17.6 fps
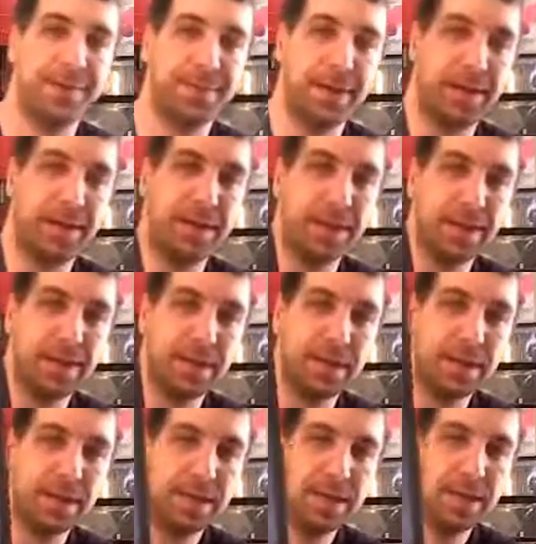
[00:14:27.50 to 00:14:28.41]
but
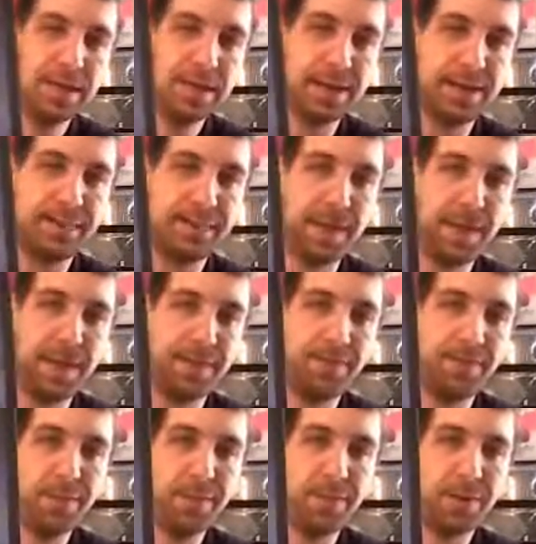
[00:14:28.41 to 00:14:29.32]
John Madden
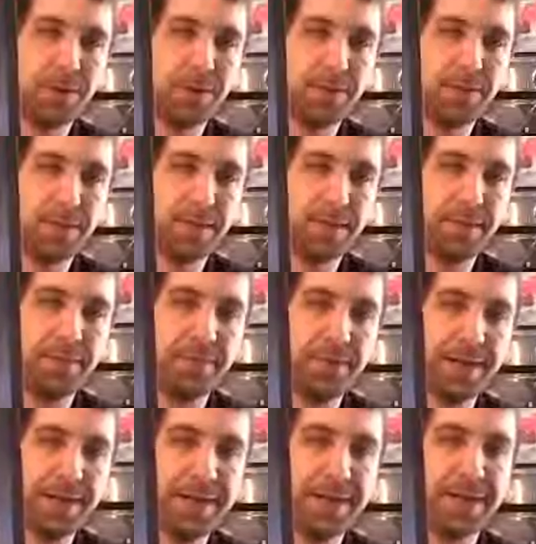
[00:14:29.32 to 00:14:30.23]
Football for the
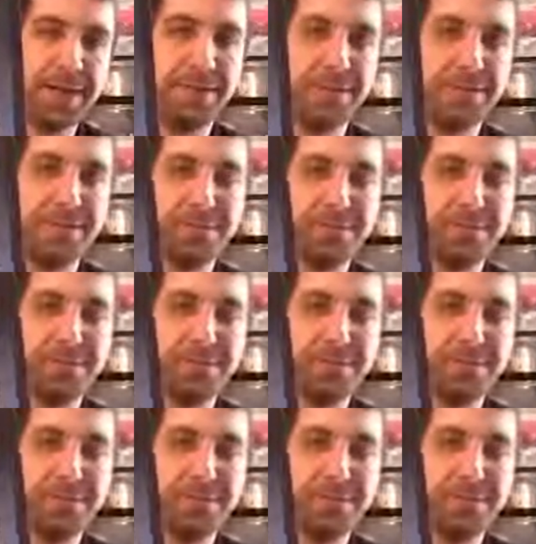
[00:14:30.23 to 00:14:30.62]
3DO.